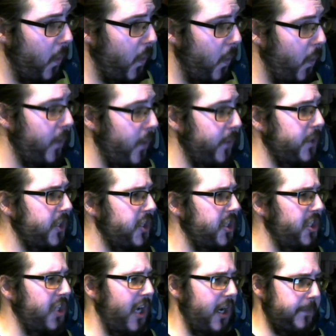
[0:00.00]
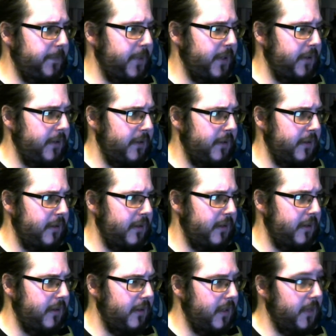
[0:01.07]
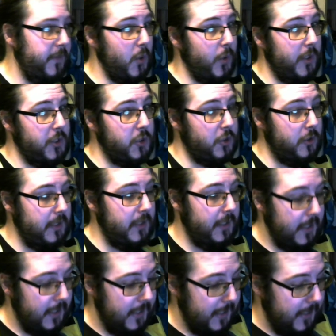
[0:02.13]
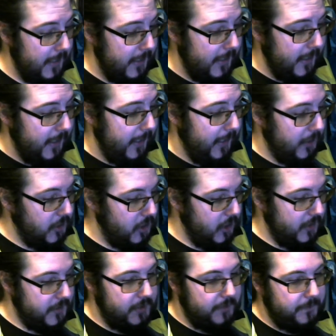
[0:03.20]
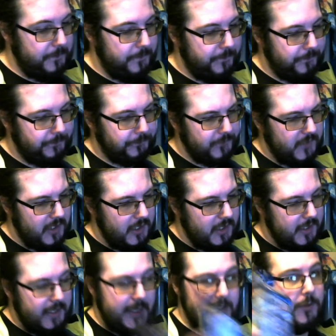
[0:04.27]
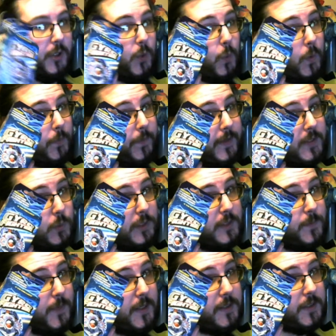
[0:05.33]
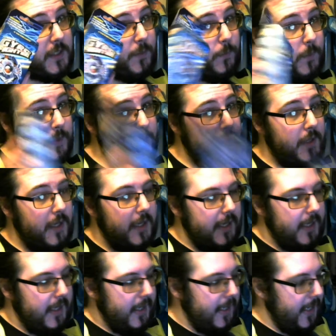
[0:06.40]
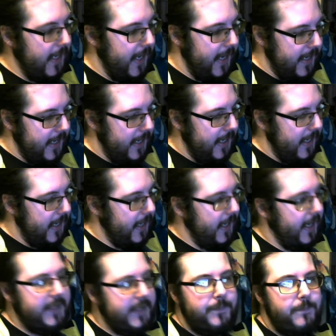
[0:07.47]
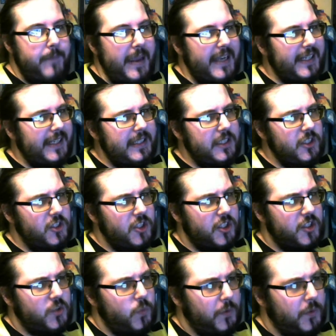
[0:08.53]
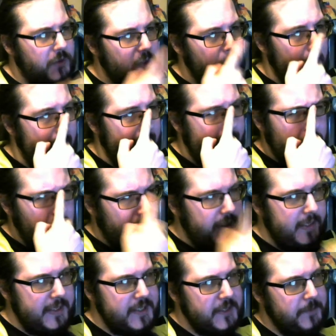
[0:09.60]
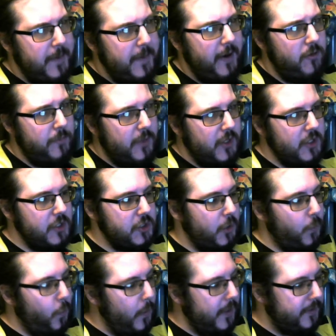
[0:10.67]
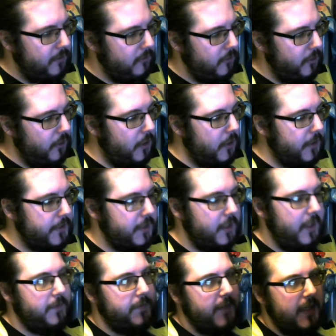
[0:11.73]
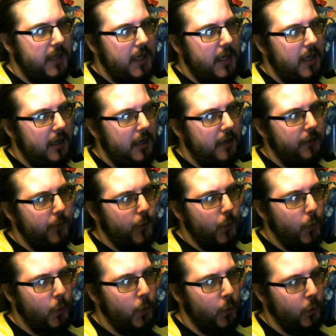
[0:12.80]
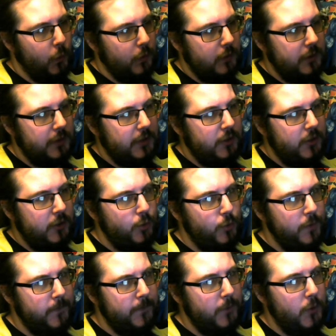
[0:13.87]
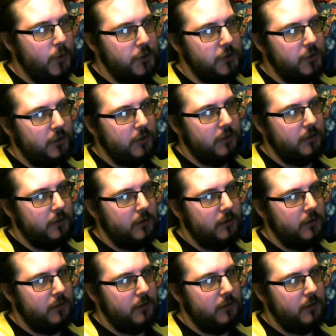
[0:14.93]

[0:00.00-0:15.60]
or it was Sharp. I'm not quite sure. It's just, I don't know what this one is meant to come with, and I mainly just want to actually experiment on whether or not they are all universal,